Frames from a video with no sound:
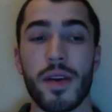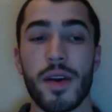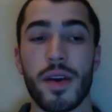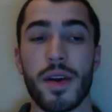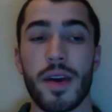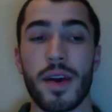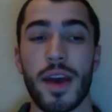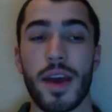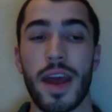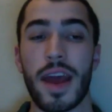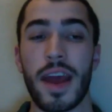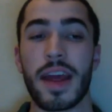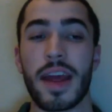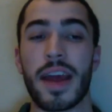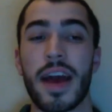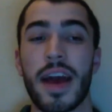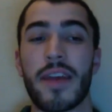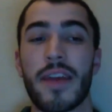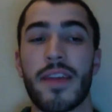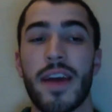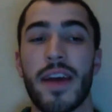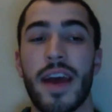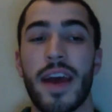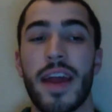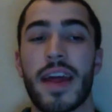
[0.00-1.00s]
Hitting
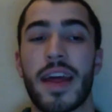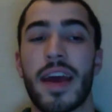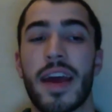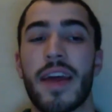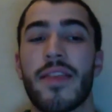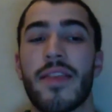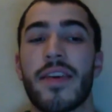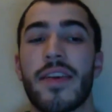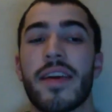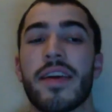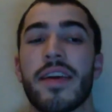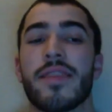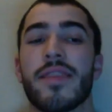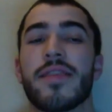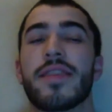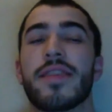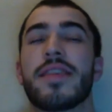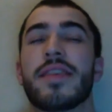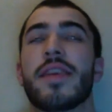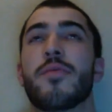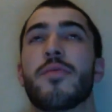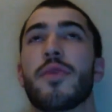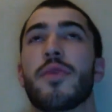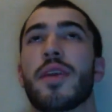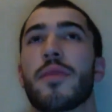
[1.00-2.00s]
on the
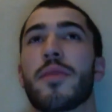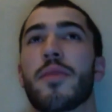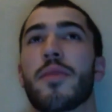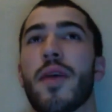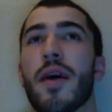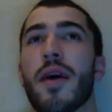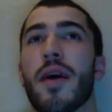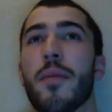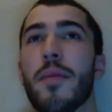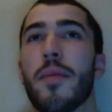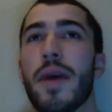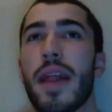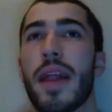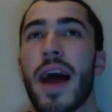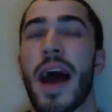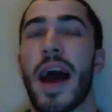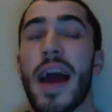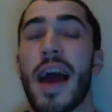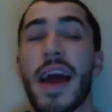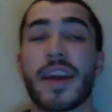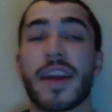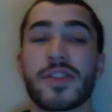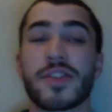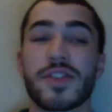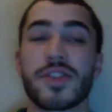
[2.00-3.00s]
Dinwiddie play a bit, I
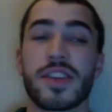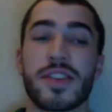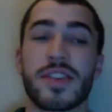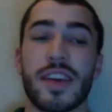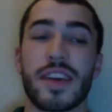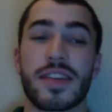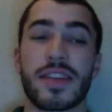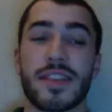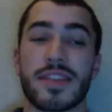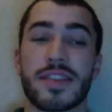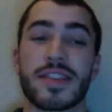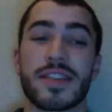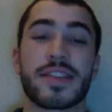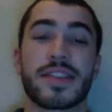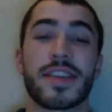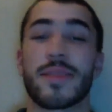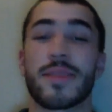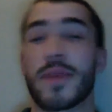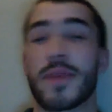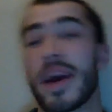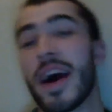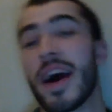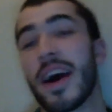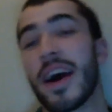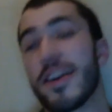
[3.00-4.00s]
actually think this is going to be
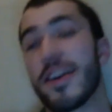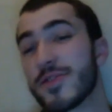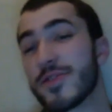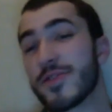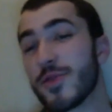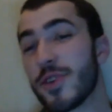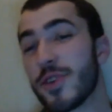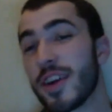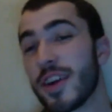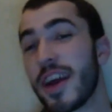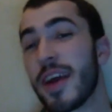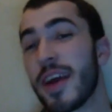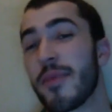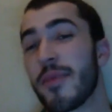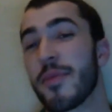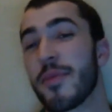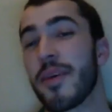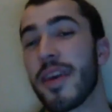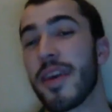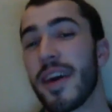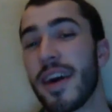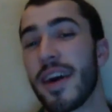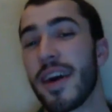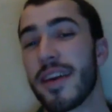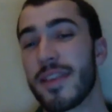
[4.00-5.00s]
a higher scoring game
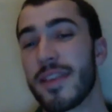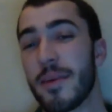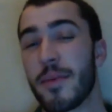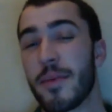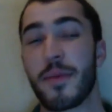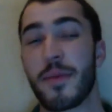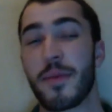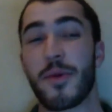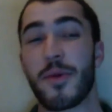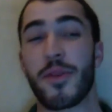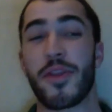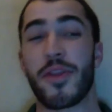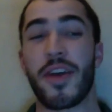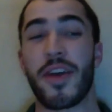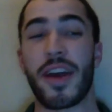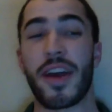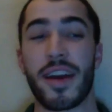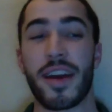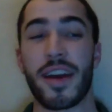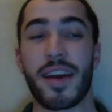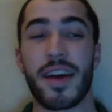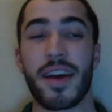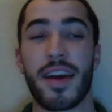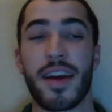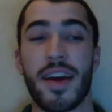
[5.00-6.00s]
than people think.
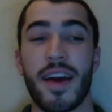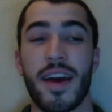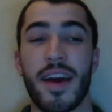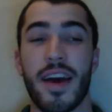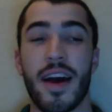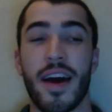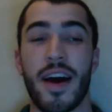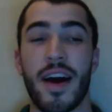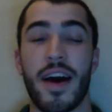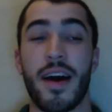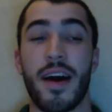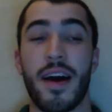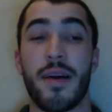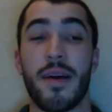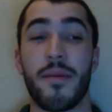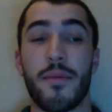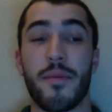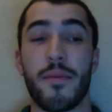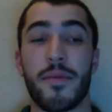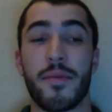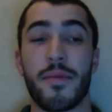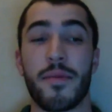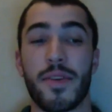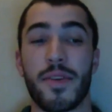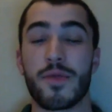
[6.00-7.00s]

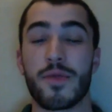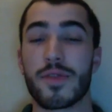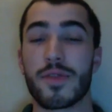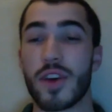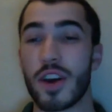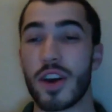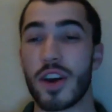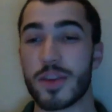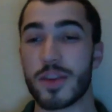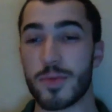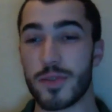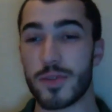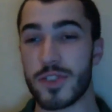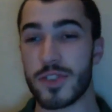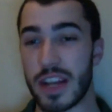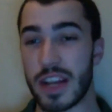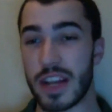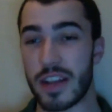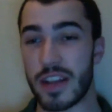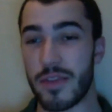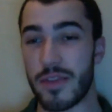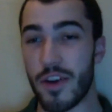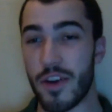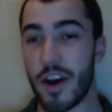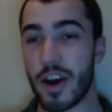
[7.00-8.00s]
Utah is
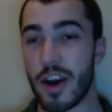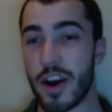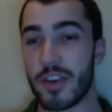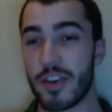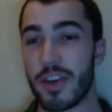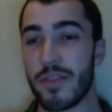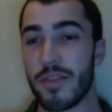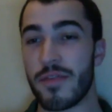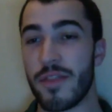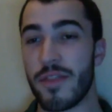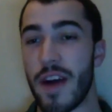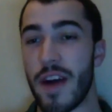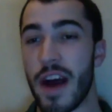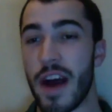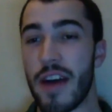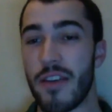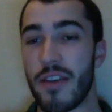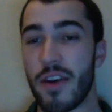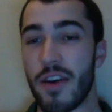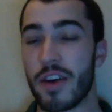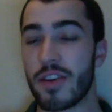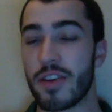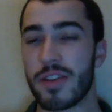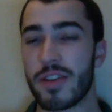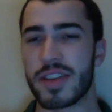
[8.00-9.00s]
projected for 105 or
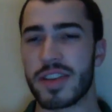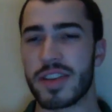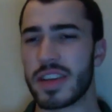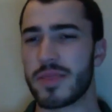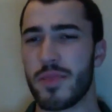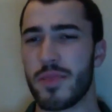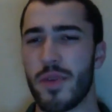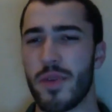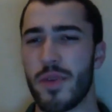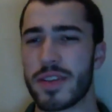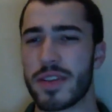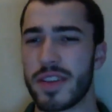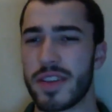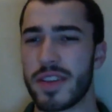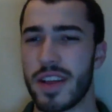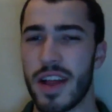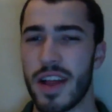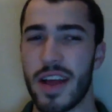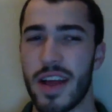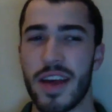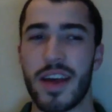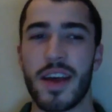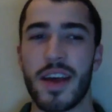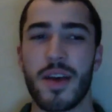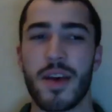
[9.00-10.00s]
106 points
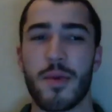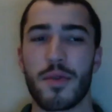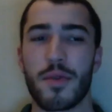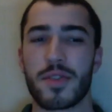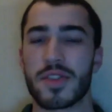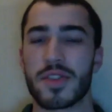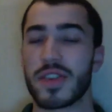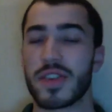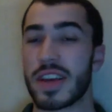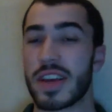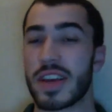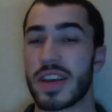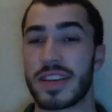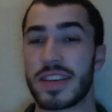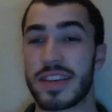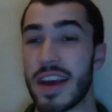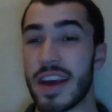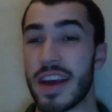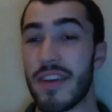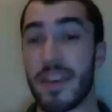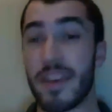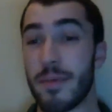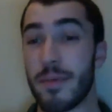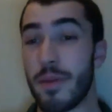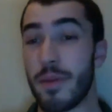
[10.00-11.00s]
today, which is like
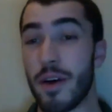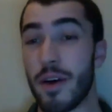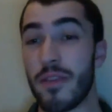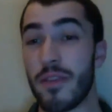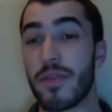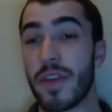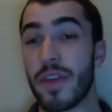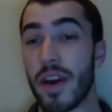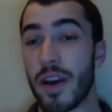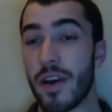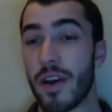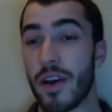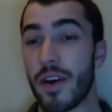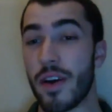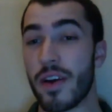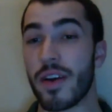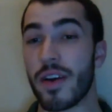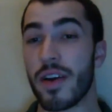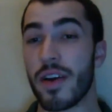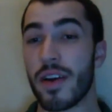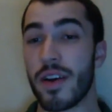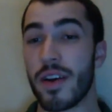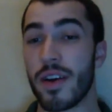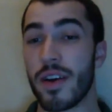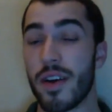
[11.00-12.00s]
7 above their
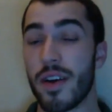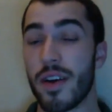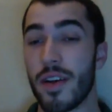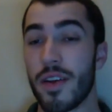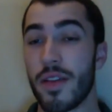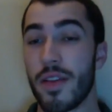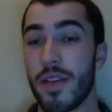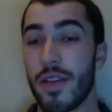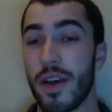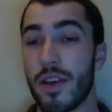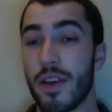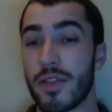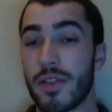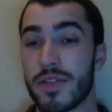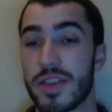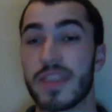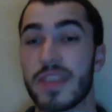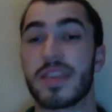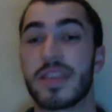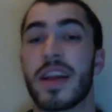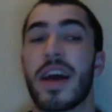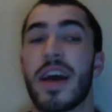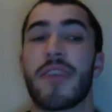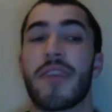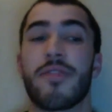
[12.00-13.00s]

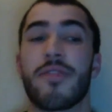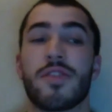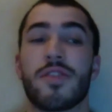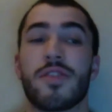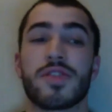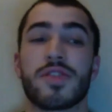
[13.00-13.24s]
season average.